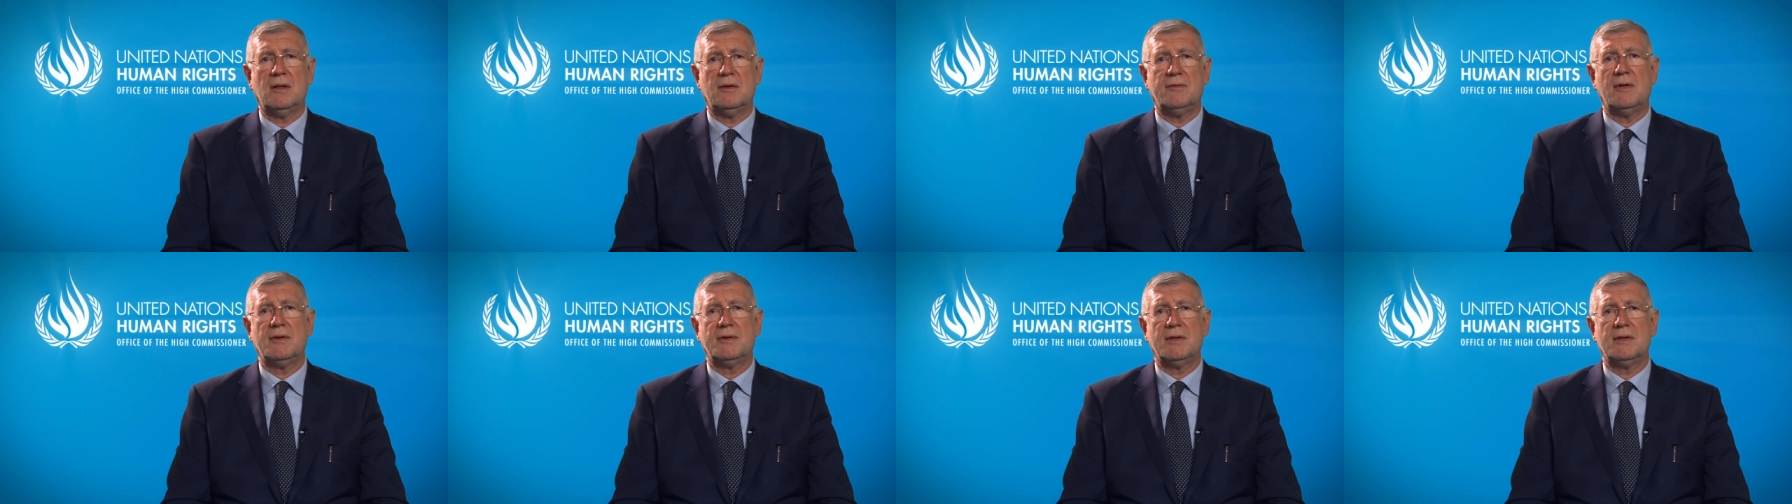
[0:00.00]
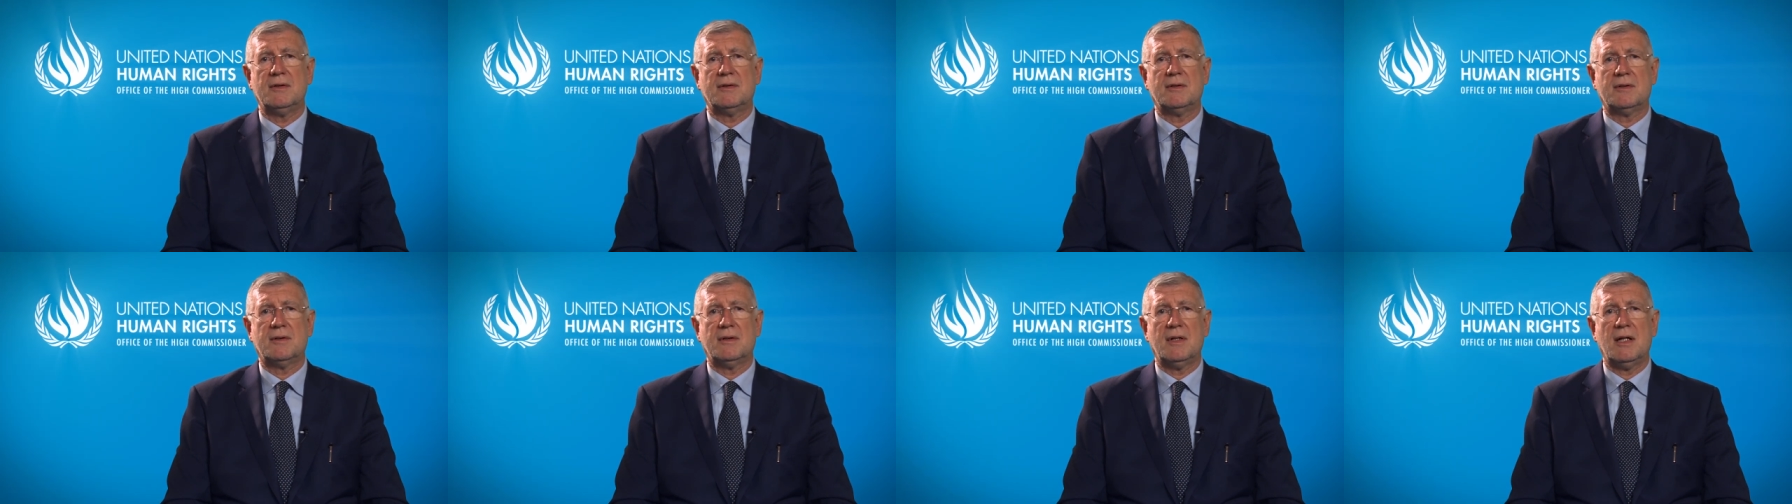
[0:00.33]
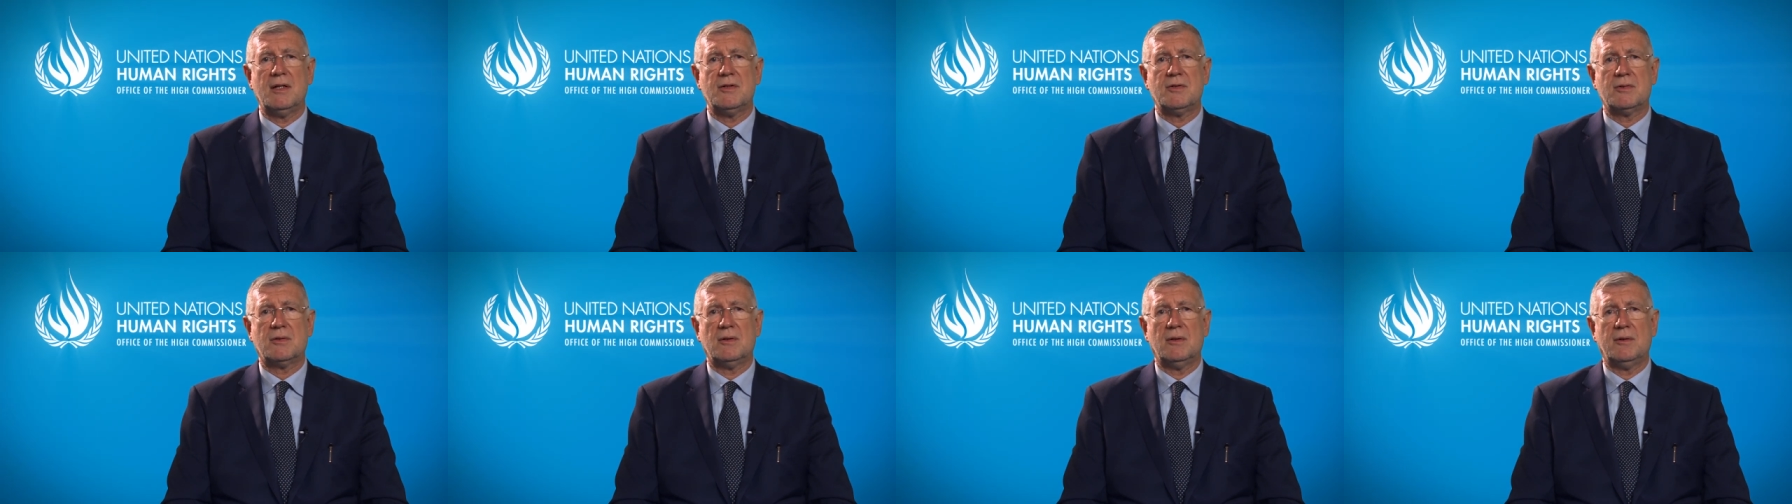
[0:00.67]
of other
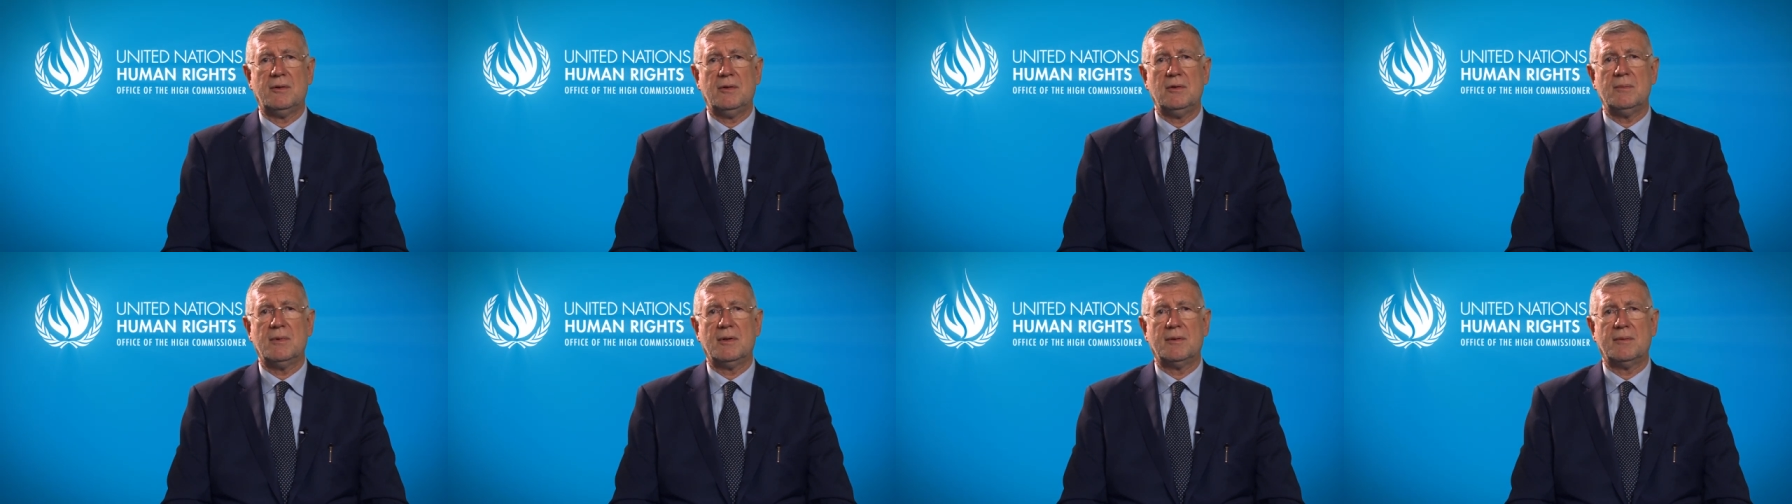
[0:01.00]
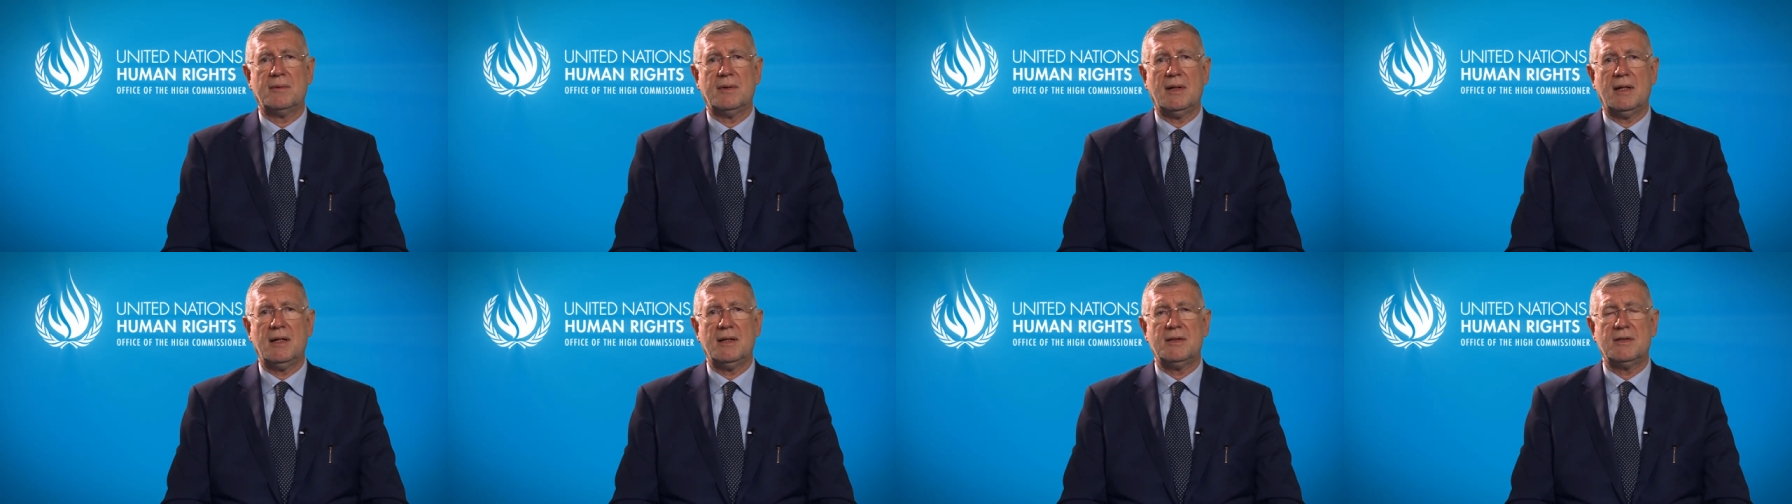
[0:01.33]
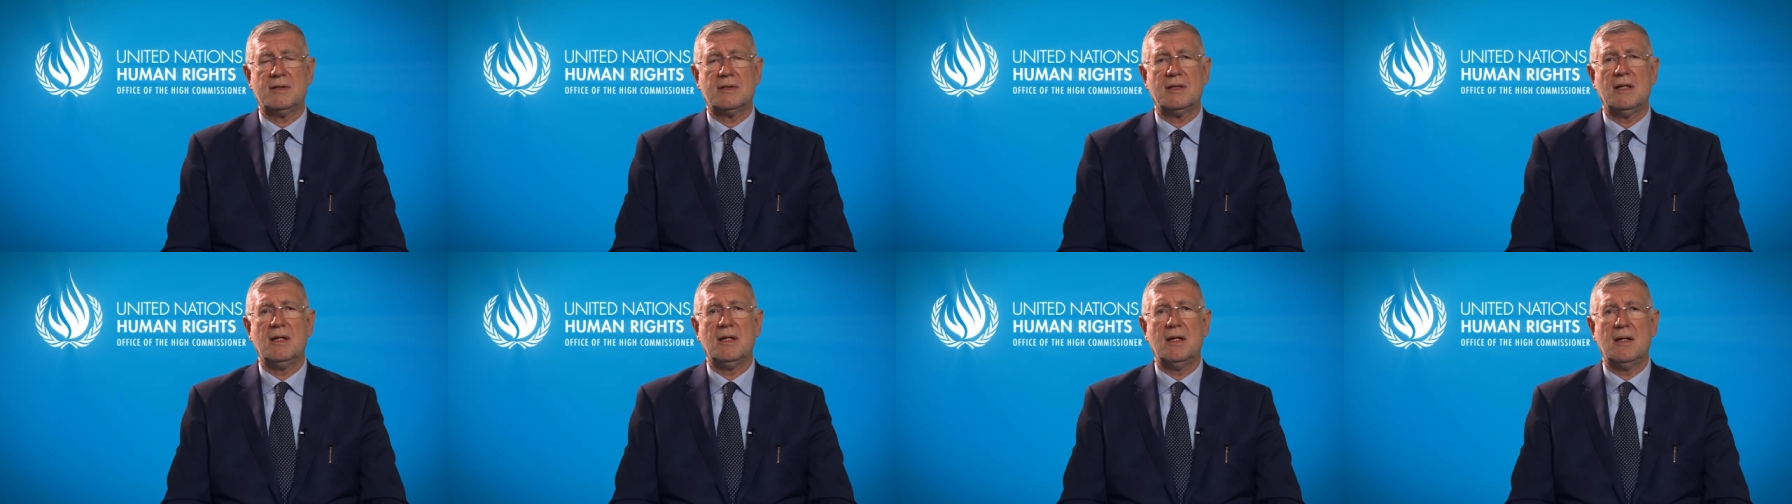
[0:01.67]
international human
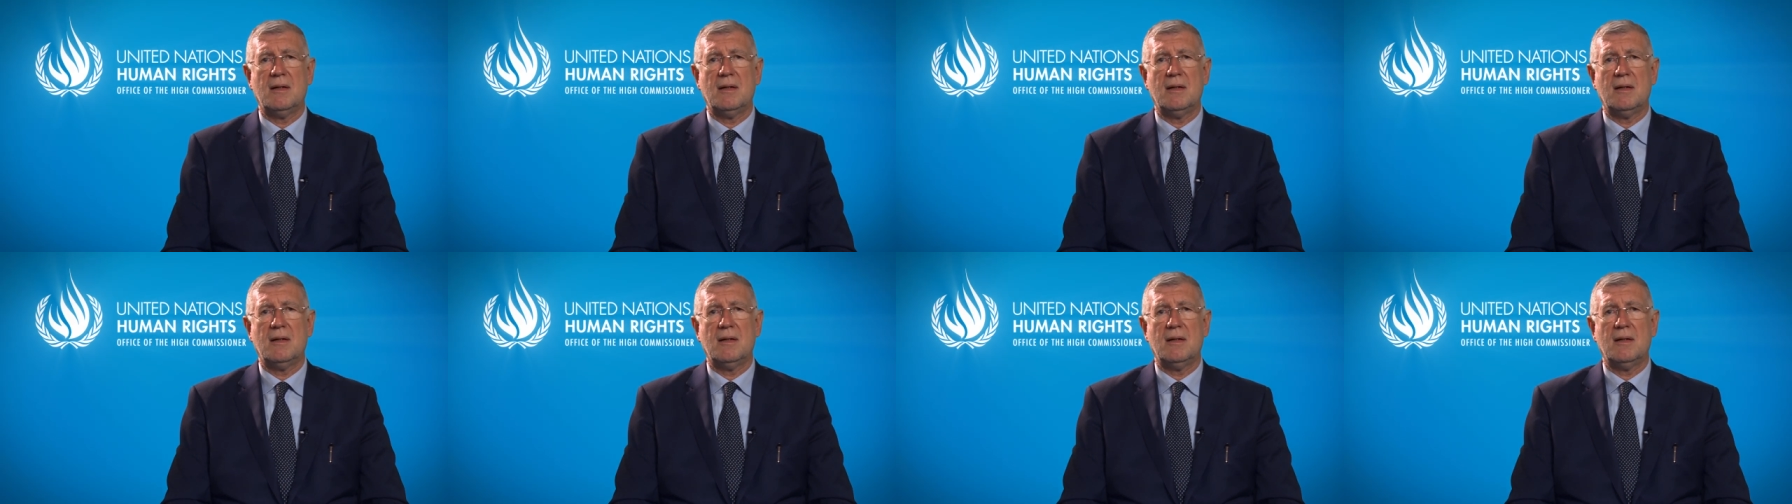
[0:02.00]
rights